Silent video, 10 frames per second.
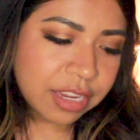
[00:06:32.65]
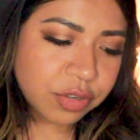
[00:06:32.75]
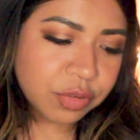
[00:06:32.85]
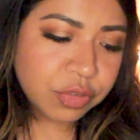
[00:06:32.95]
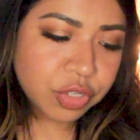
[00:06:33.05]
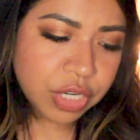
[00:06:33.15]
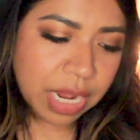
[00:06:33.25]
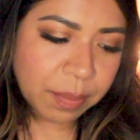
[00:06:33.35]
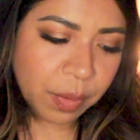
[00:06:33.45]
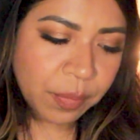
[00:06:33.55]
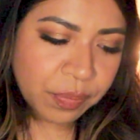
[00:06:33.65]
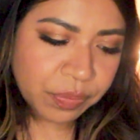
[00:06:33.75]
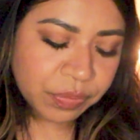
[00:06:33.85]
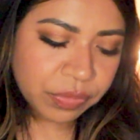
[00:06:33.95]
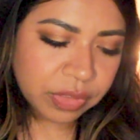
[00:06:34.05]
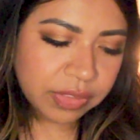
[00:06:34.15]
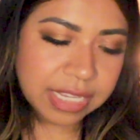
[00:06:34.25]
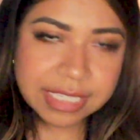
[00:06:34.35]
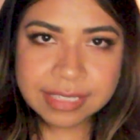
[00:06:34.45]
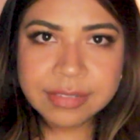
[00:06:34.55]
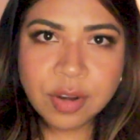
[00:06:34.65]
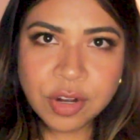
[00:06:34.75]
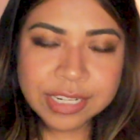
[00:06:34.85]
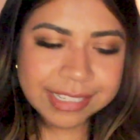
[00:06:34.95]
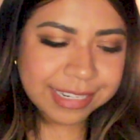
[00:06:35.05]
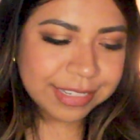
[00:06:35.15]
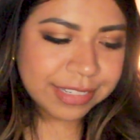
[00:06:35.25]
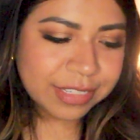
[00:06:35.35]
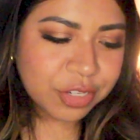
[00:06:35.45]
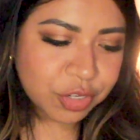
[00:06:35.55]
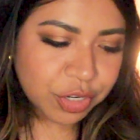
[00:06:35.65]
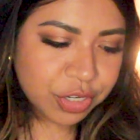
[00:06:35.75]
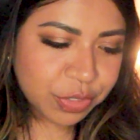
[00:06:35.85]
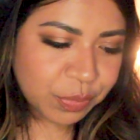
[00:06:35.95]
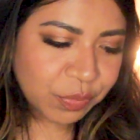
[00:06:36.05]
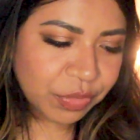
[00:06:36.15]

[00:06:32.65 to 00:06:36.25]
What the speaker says: Andrew's Chapel," that's RC's church,